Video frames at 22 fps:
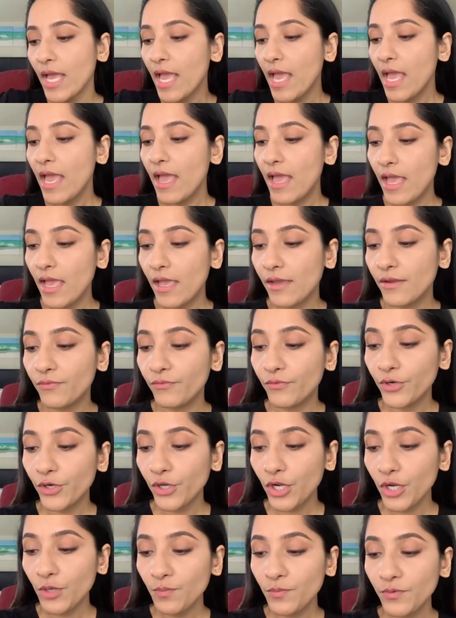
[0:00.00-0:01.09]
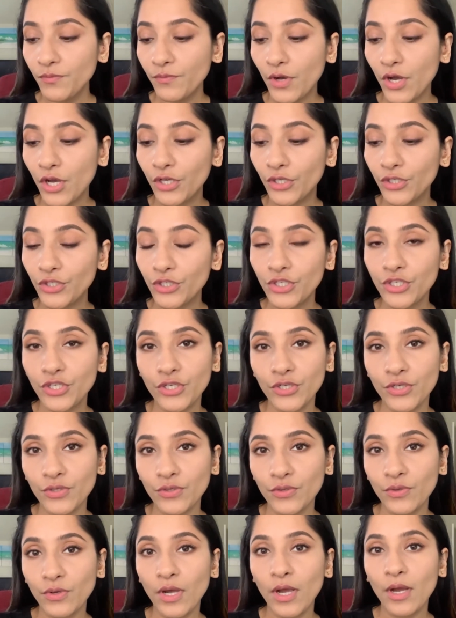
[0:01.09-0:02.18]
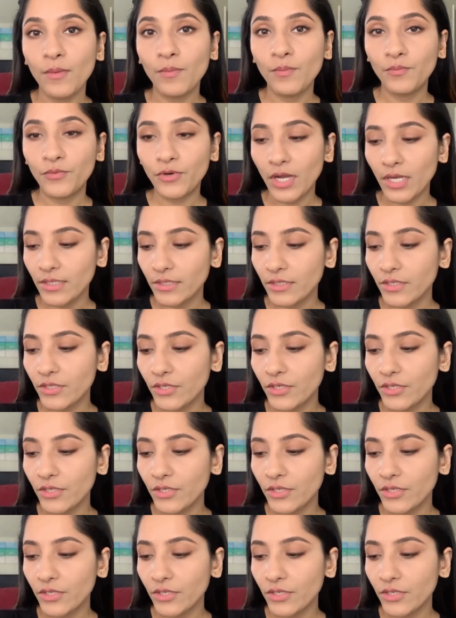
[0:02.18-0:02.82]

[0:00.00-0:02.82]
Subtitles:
And we're gonna move on to bronzer.